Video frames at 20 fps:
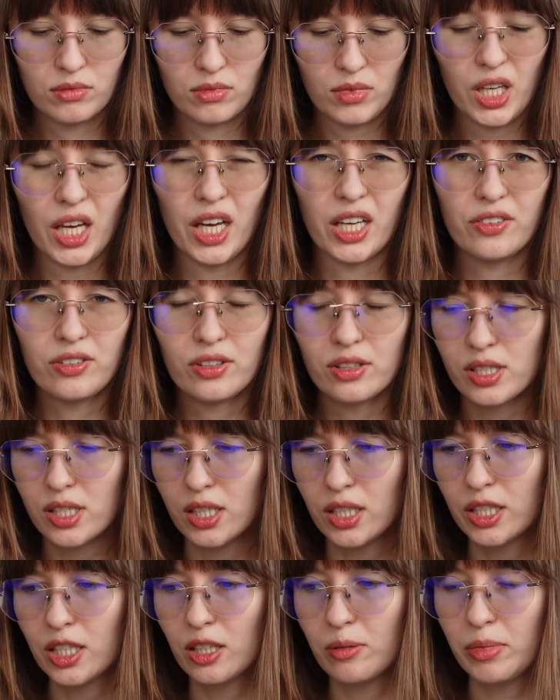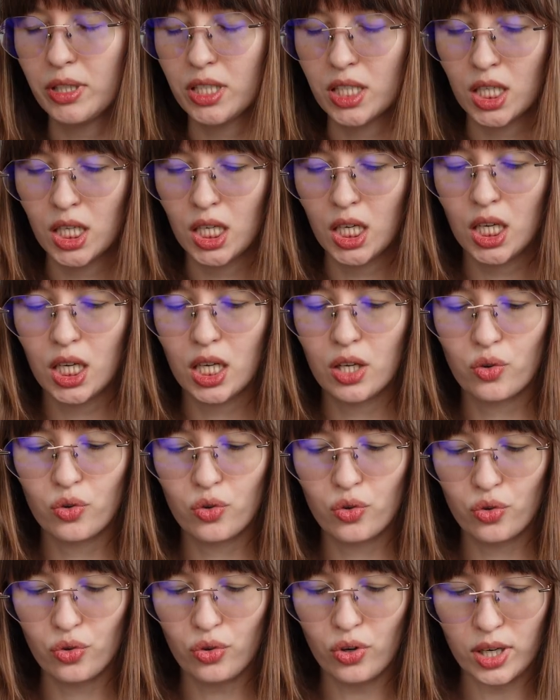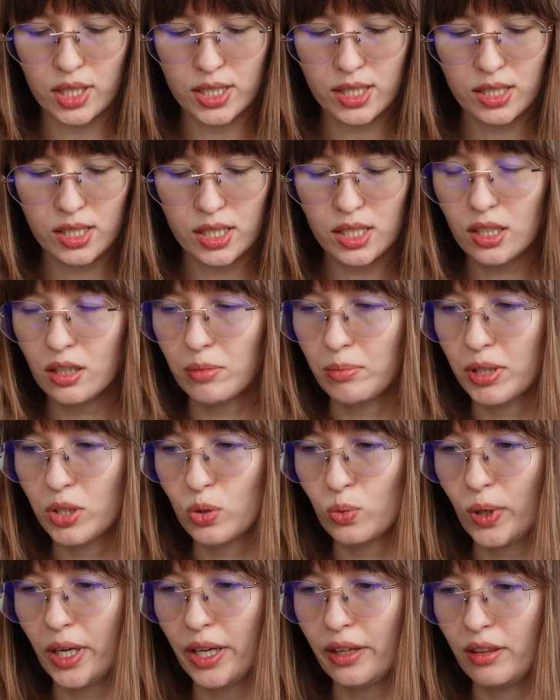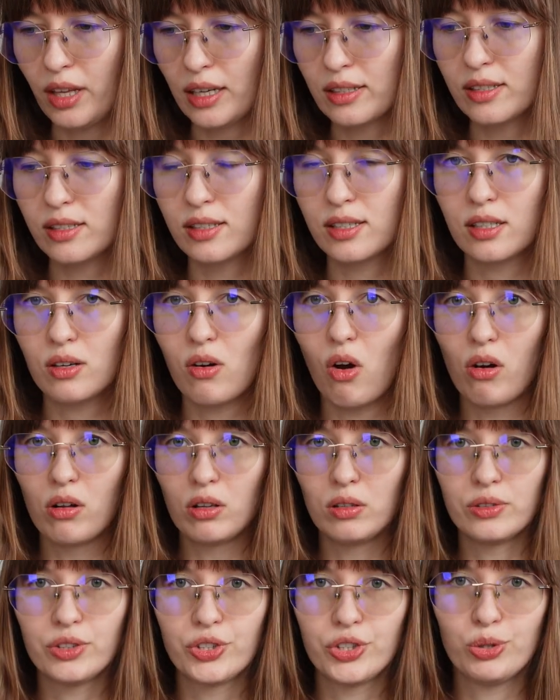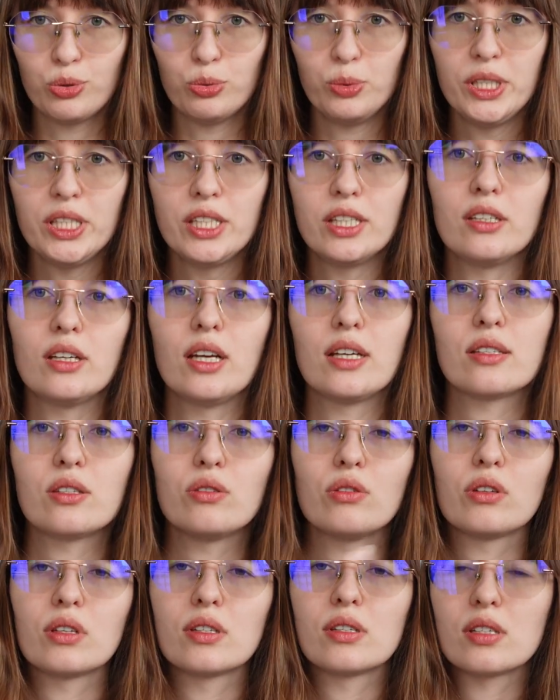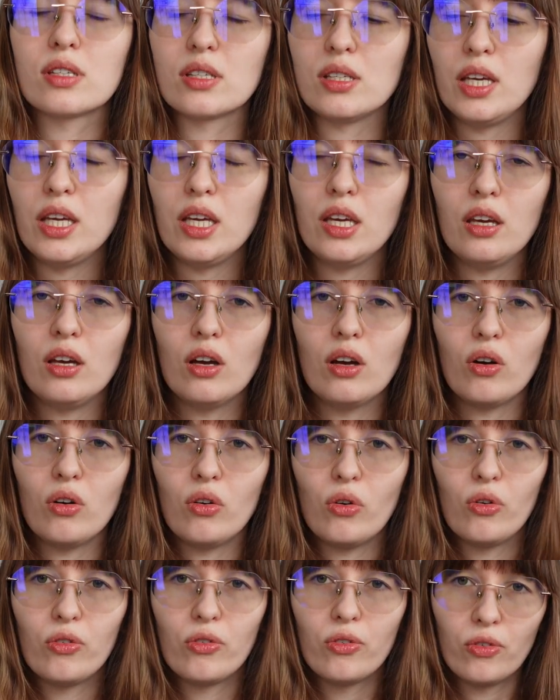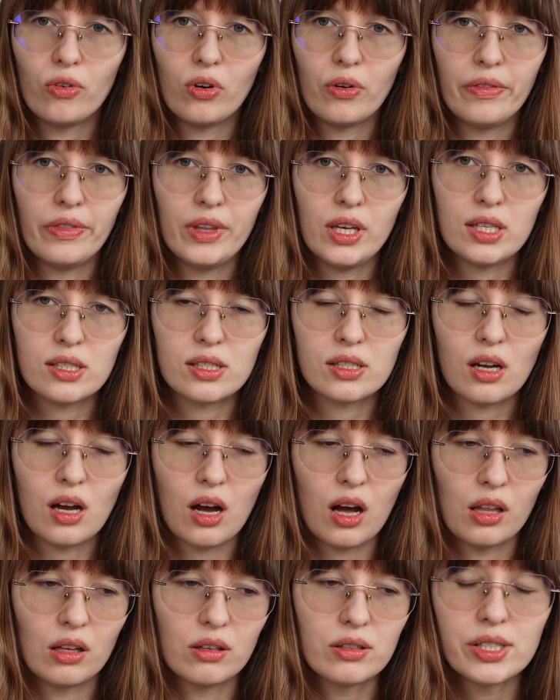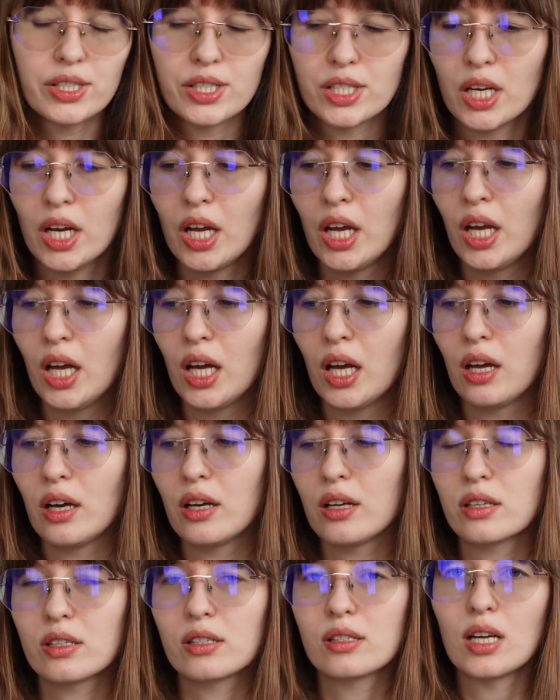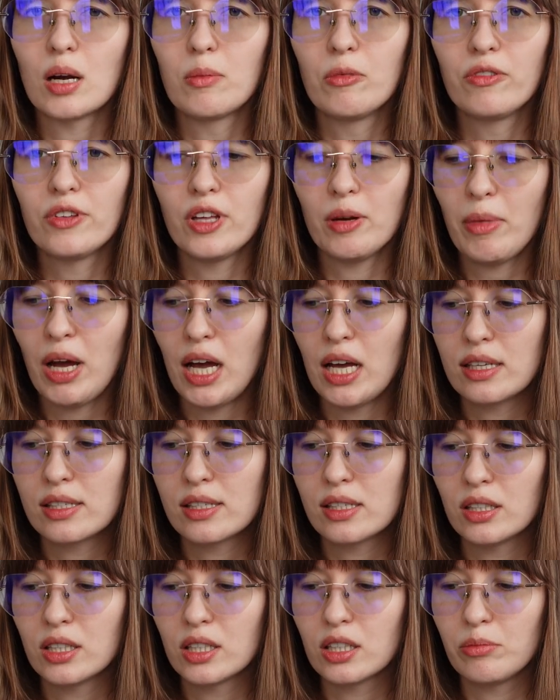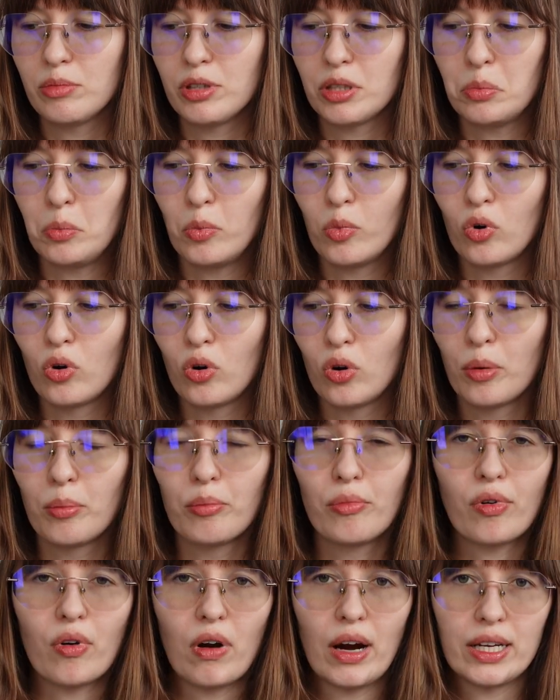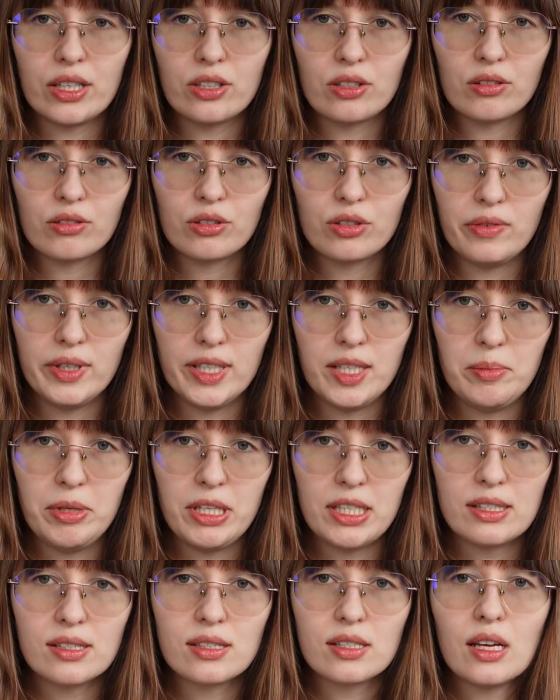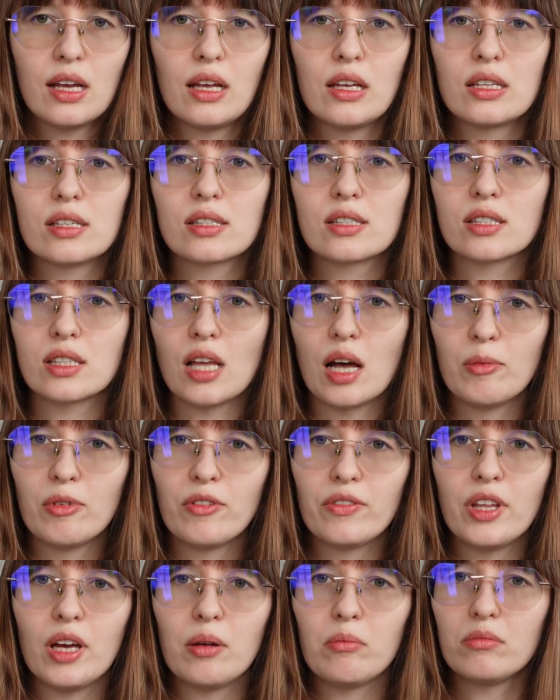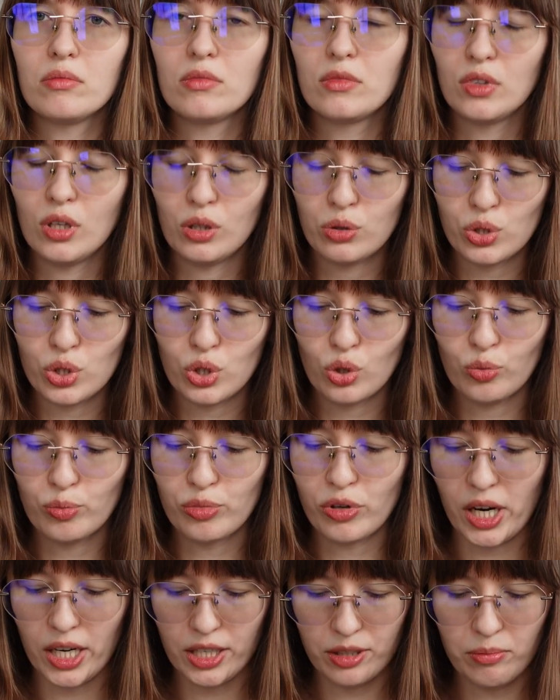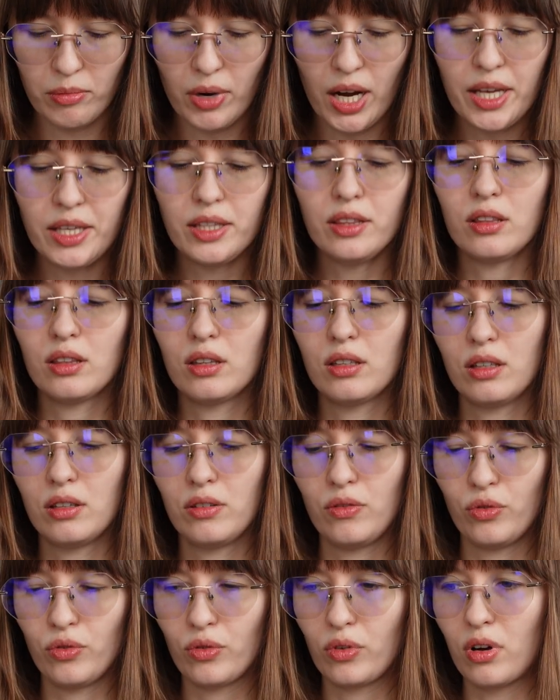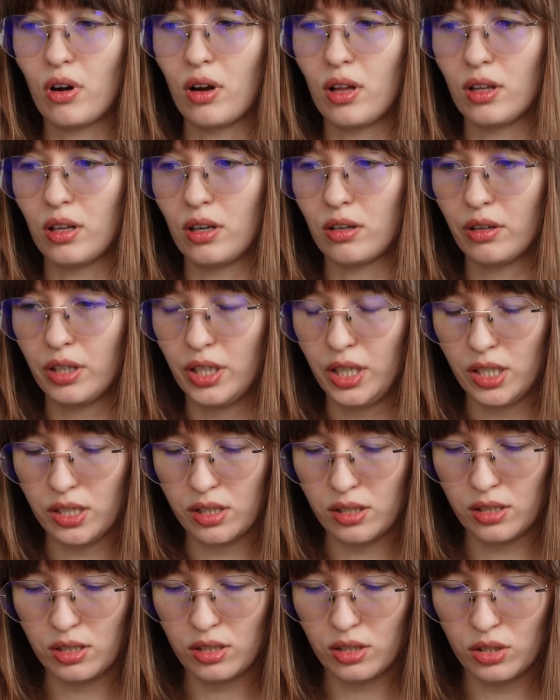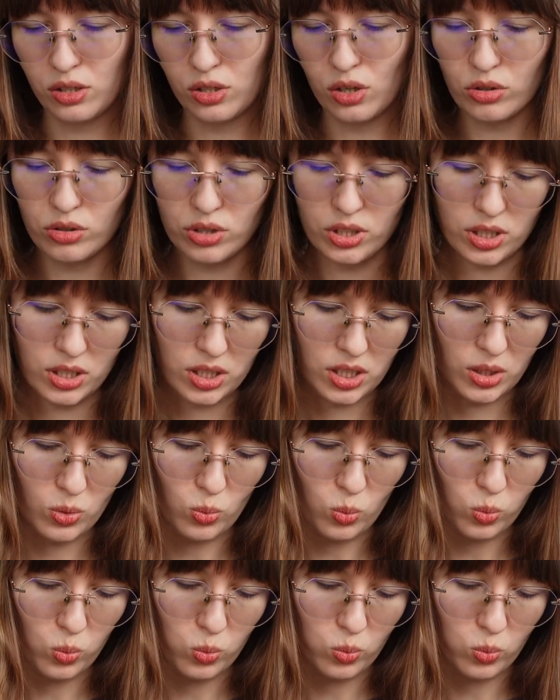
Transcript: Yeah, it feels a little bit rustic, but why does it called tweed? As you can see on these colors, some of them has a little bit more brighter tweedy beads, some of them not so bright. My color is 31,